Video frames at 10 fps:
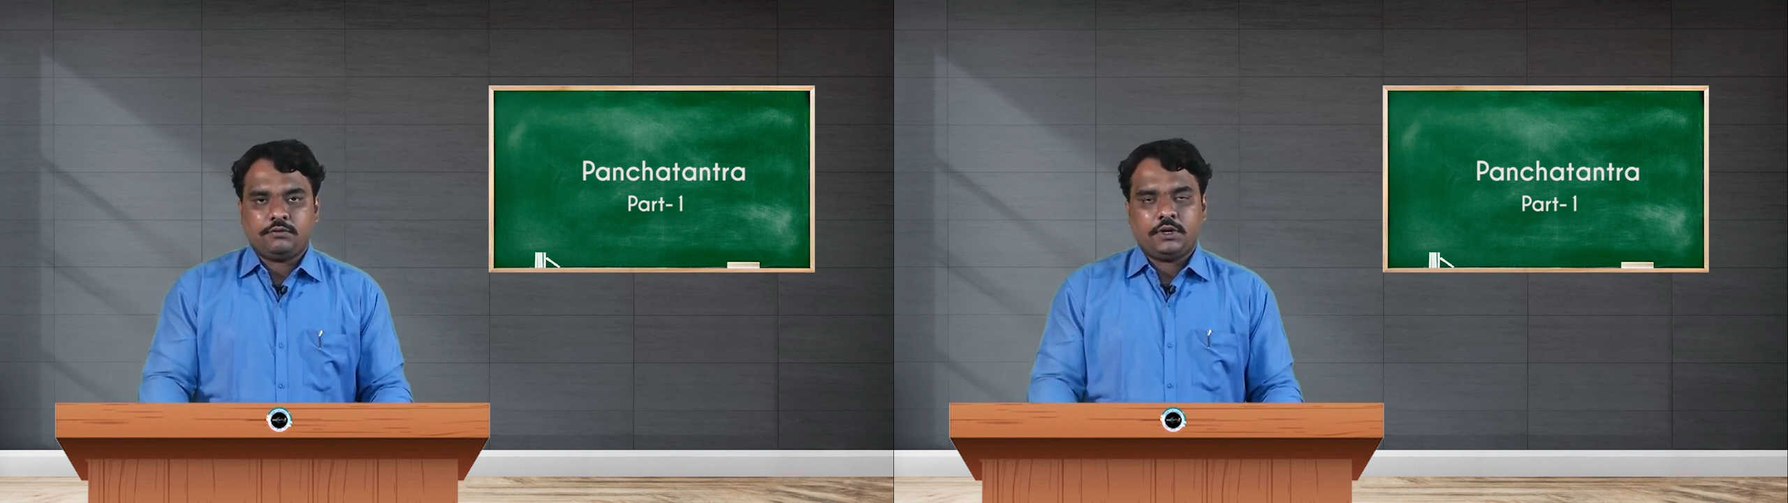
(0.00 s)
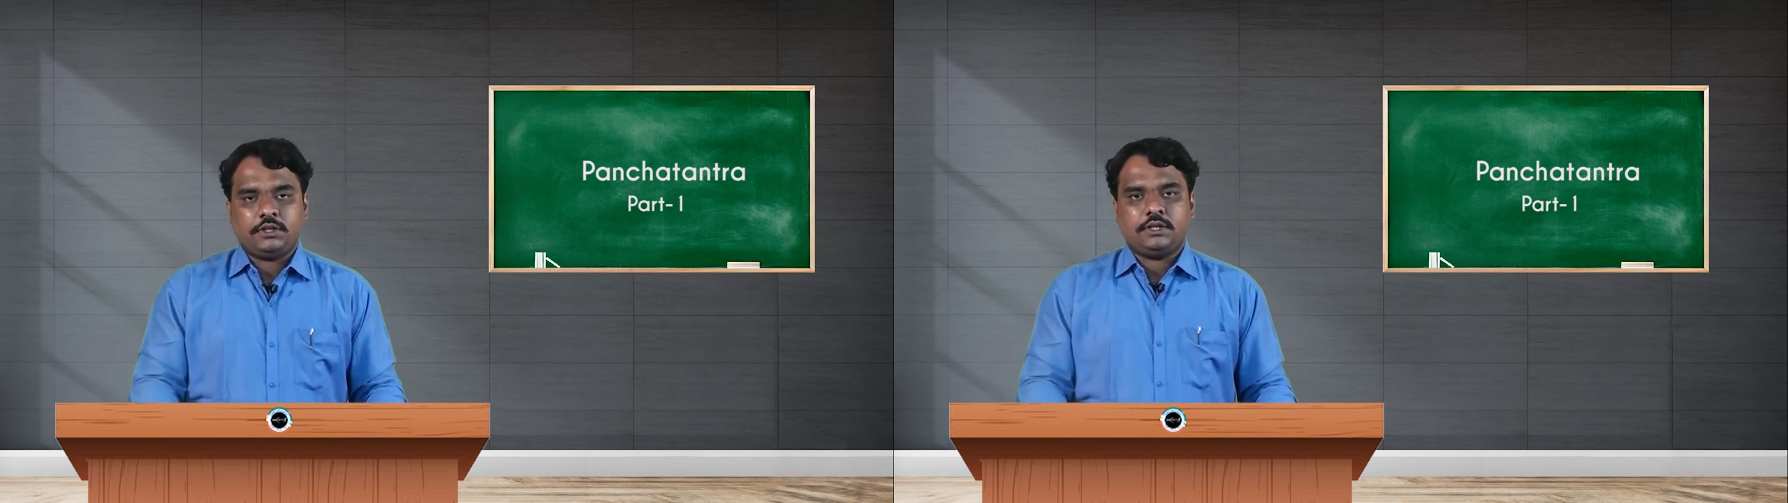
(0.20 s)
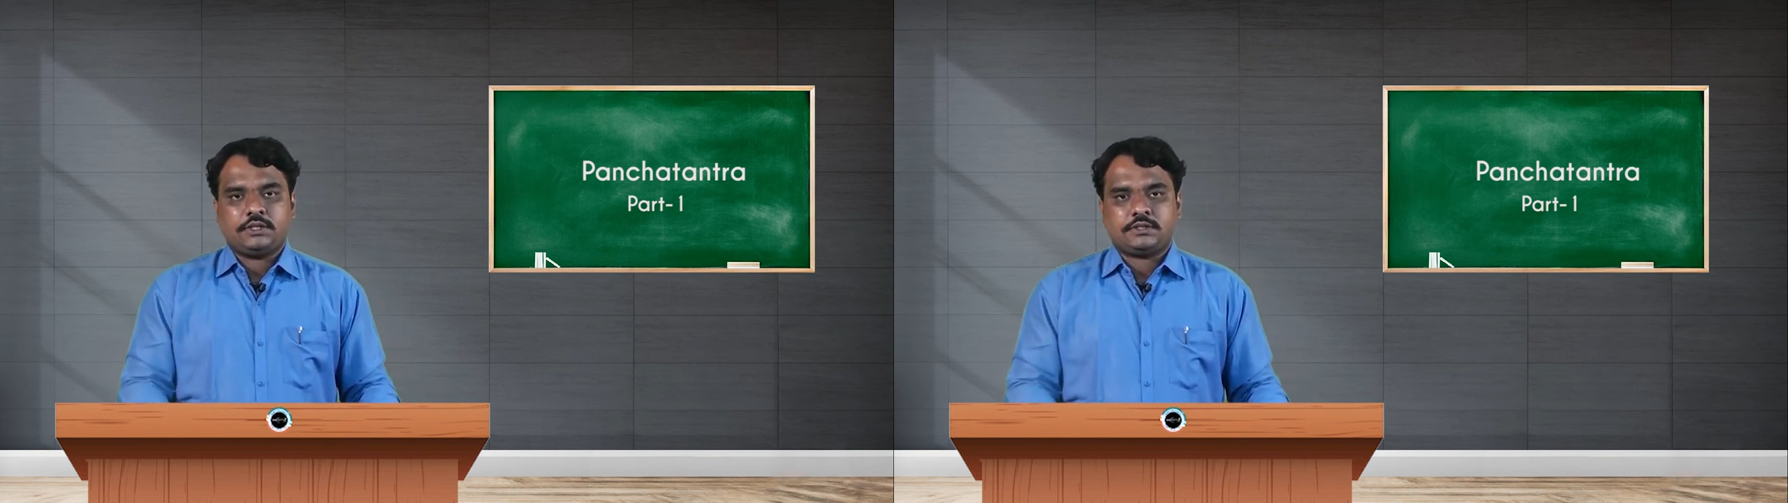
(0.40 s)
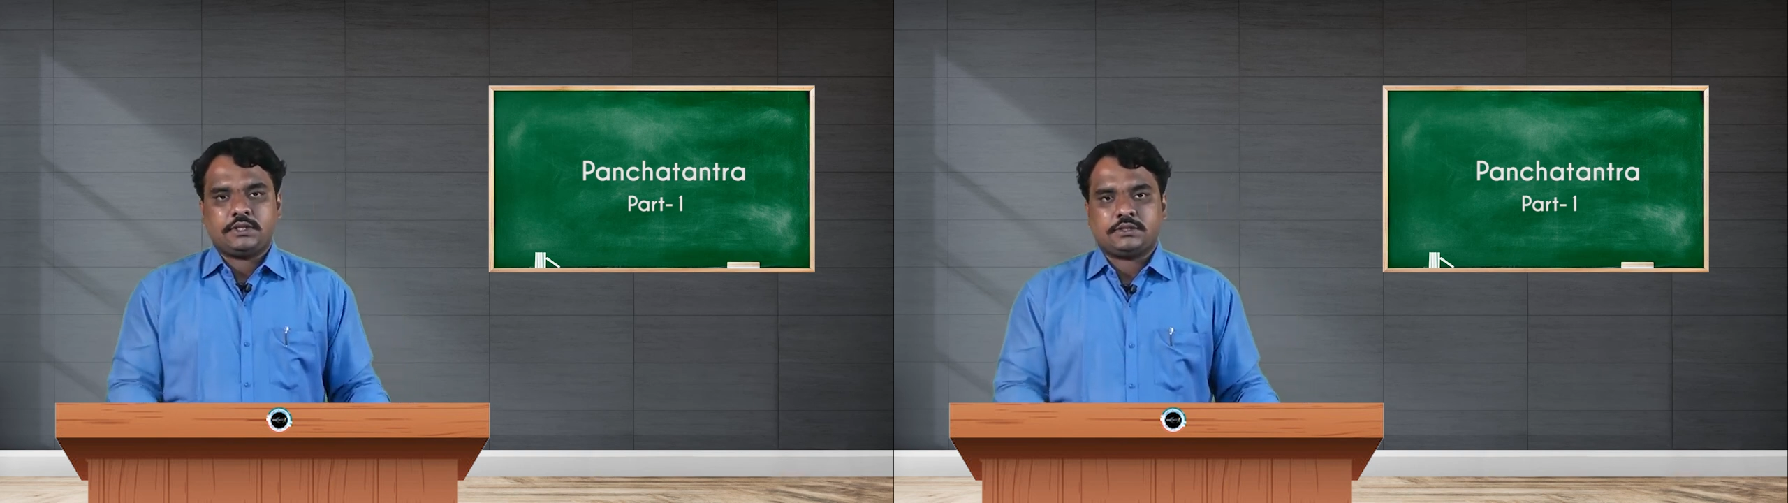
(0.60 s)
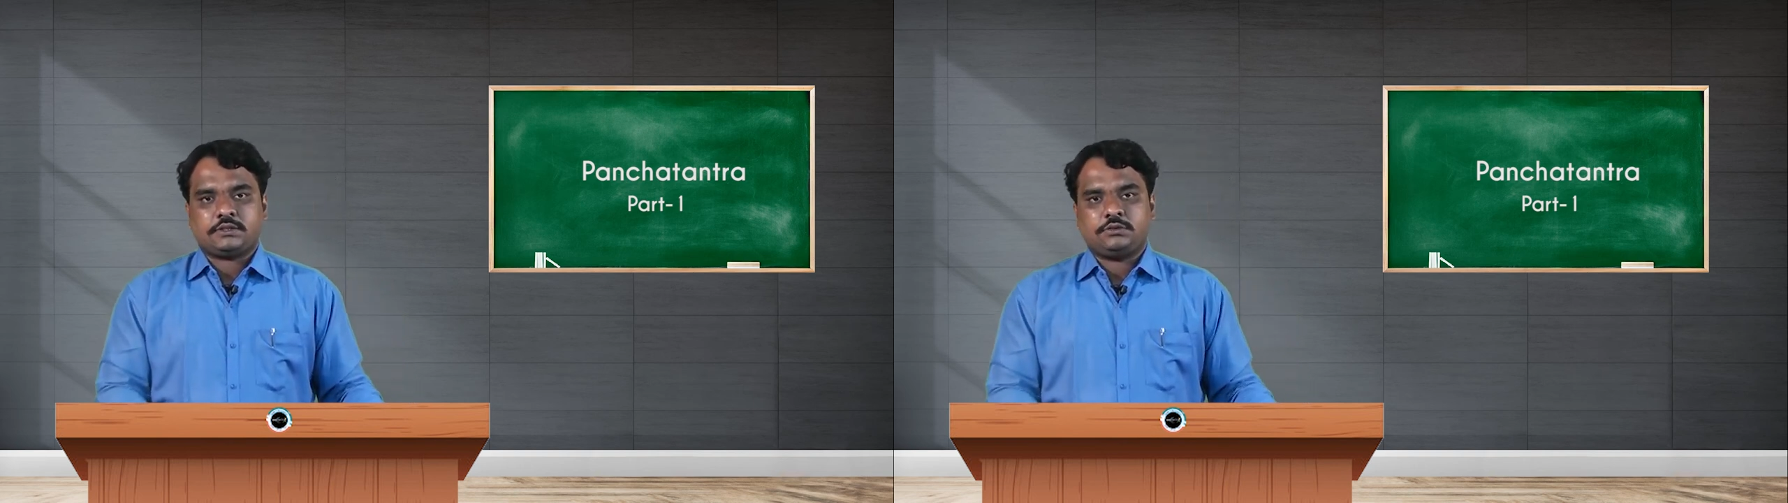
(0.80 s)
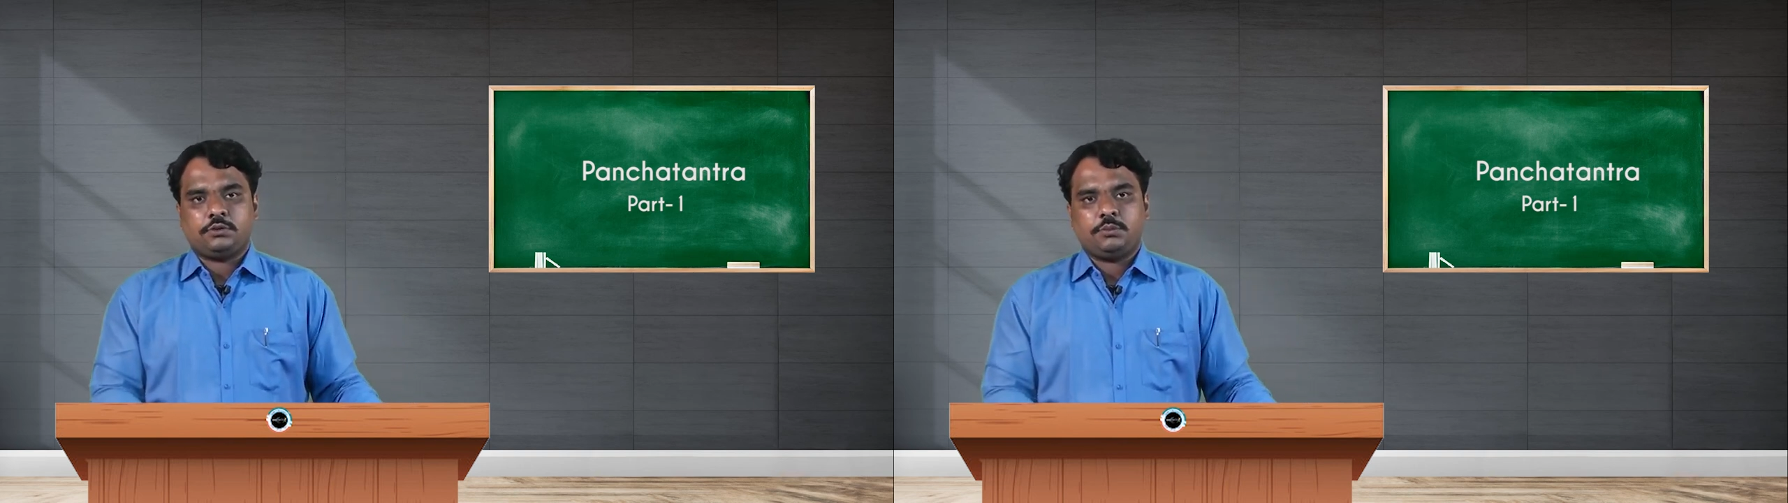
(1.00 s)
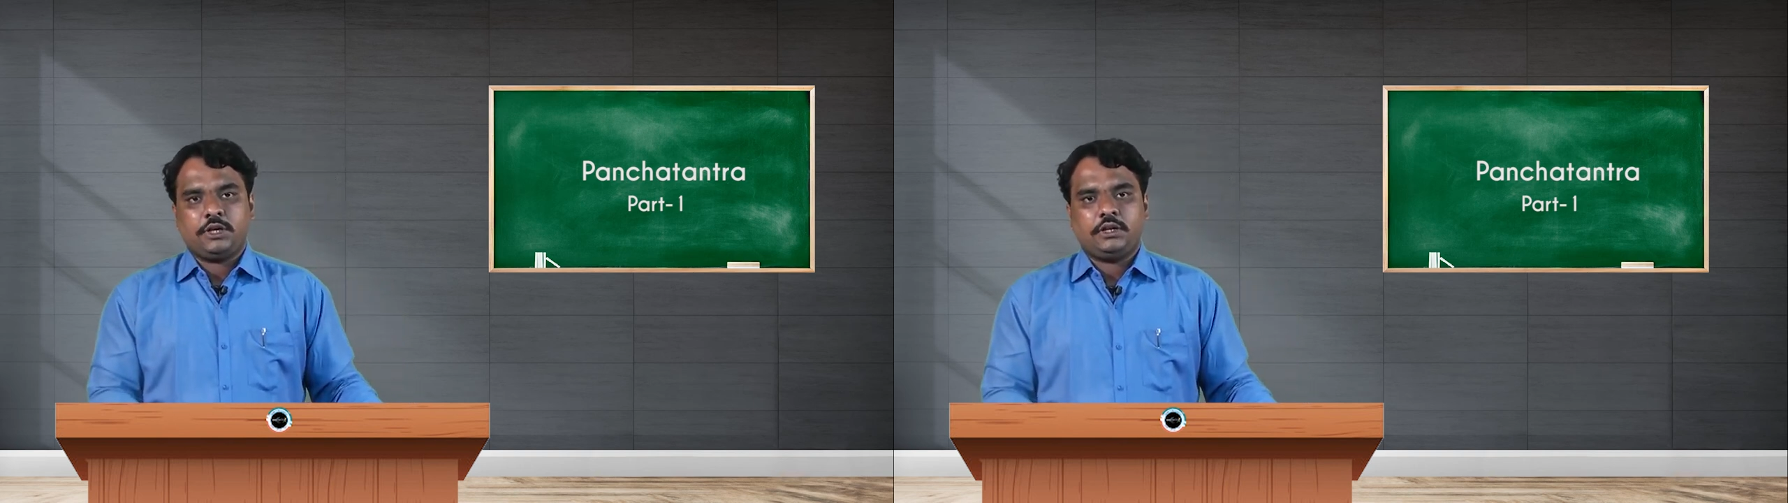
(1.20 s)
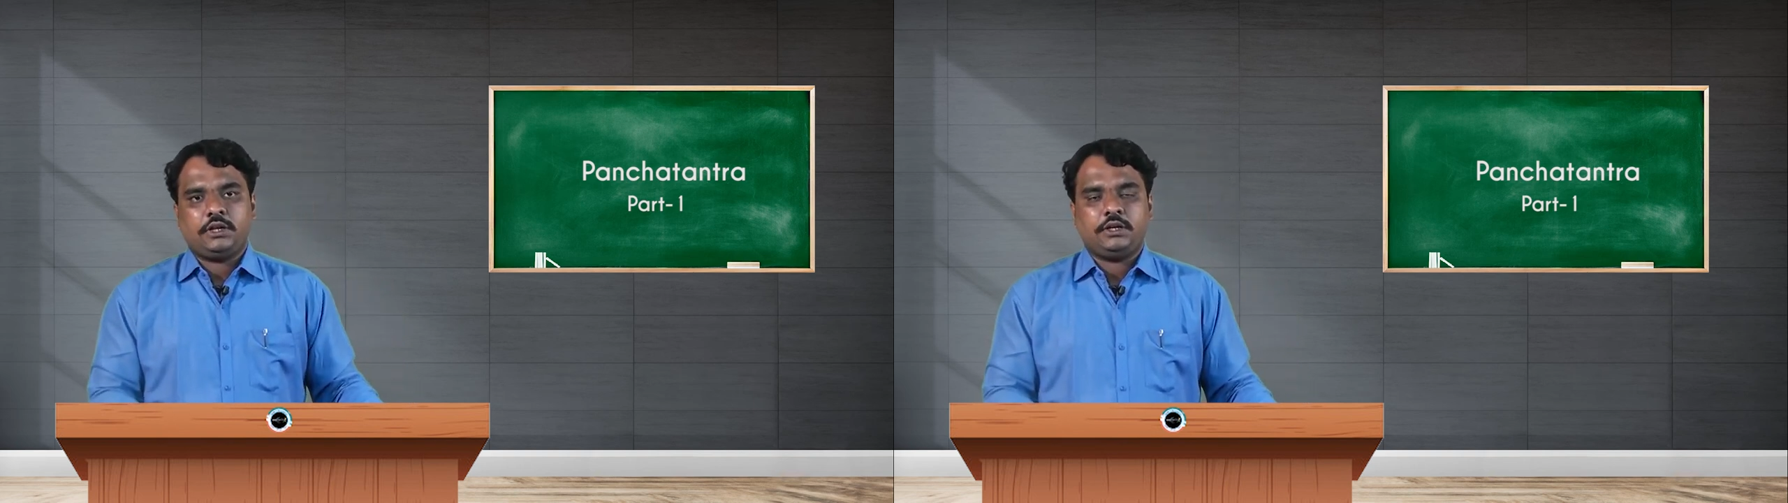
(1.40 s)
where they stay so
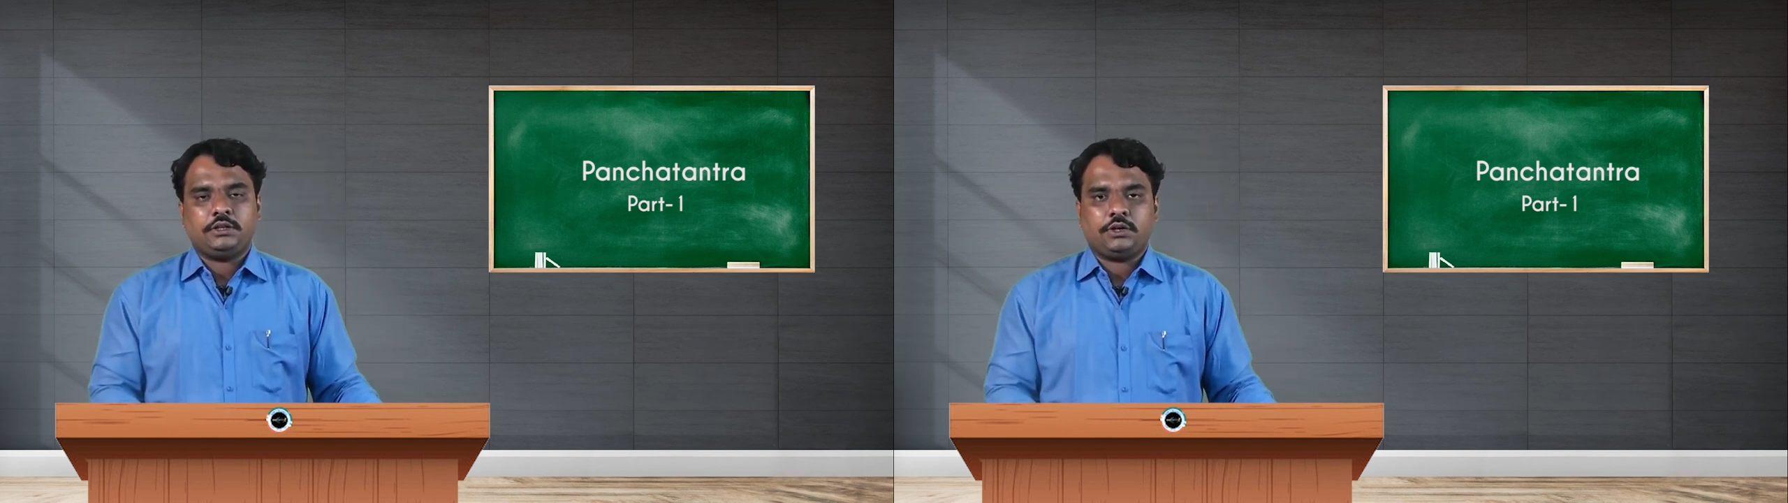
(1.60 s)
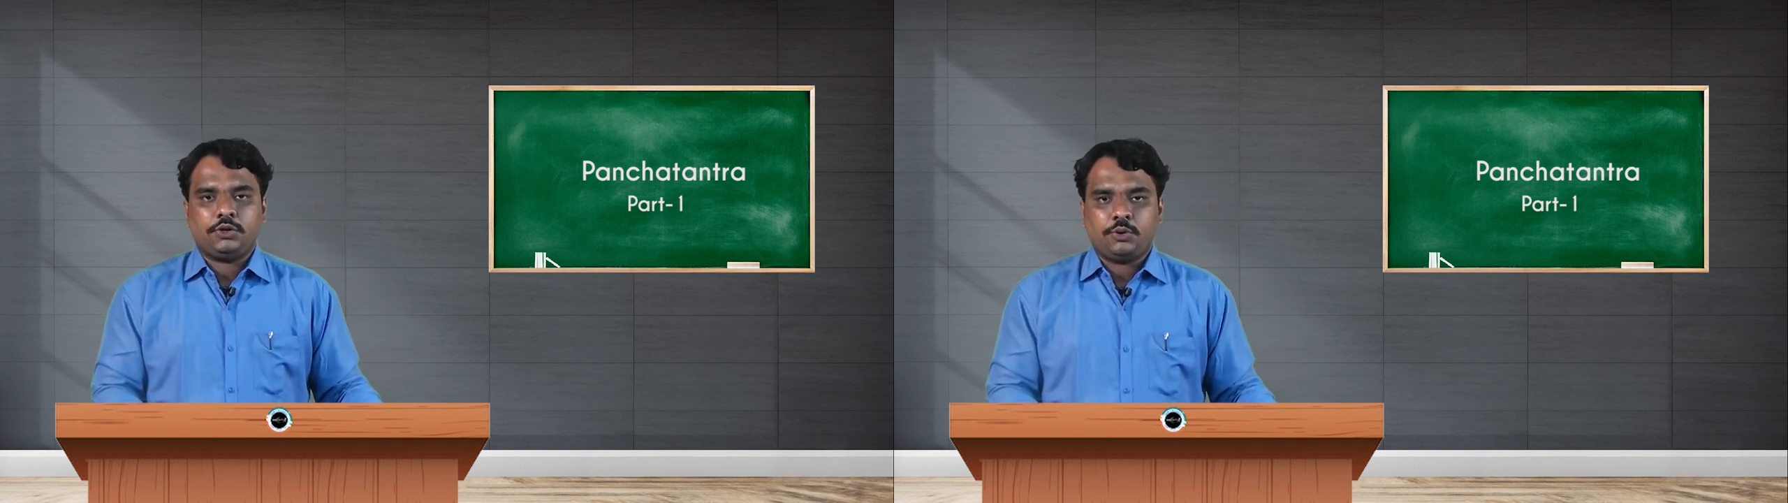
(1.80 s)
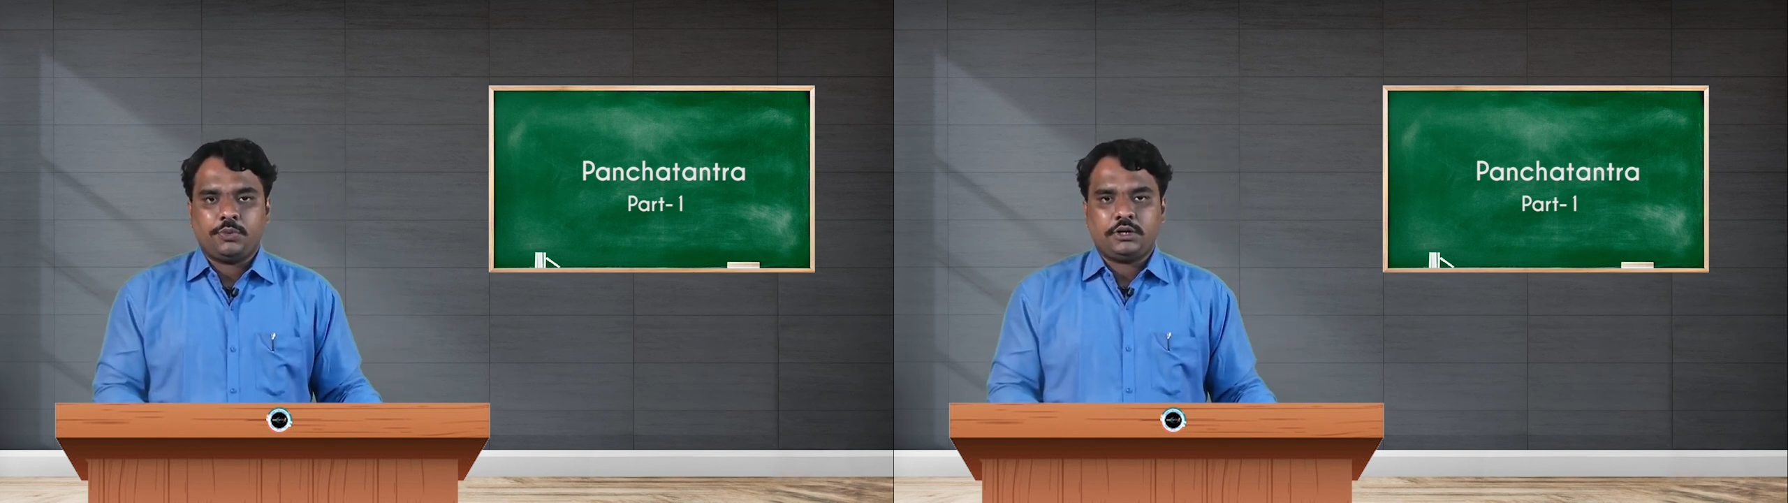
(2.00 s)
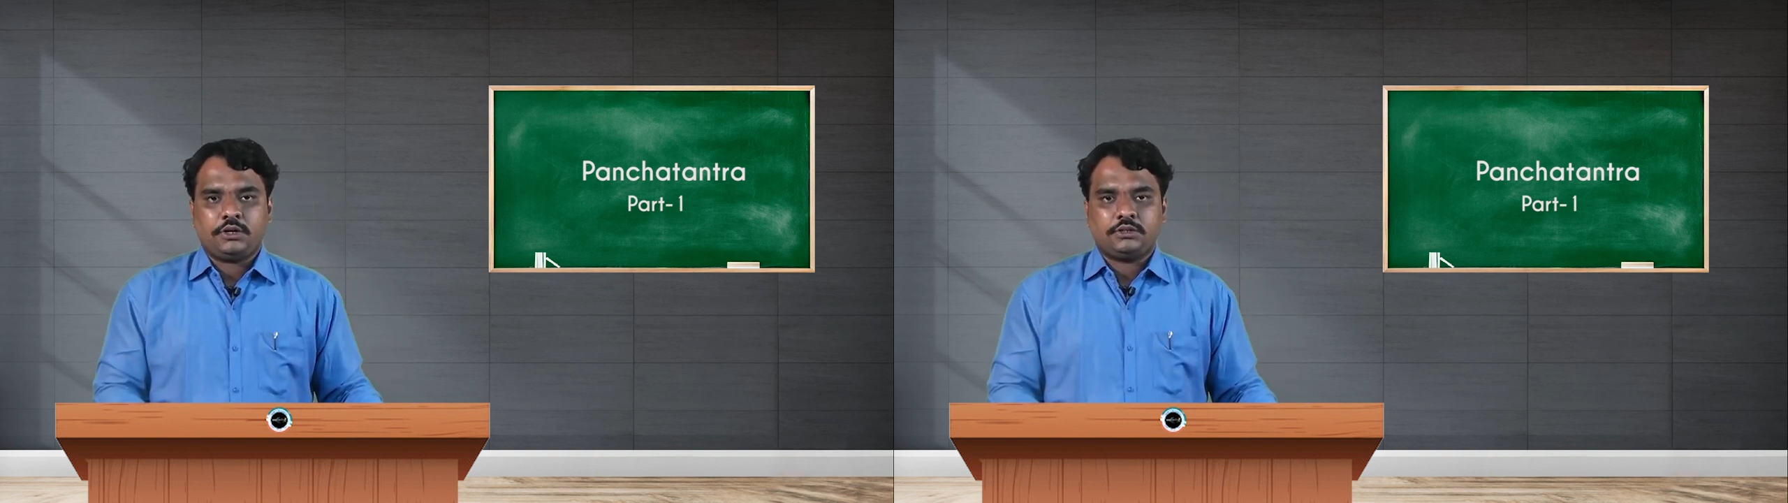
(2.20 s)
mainly in the humid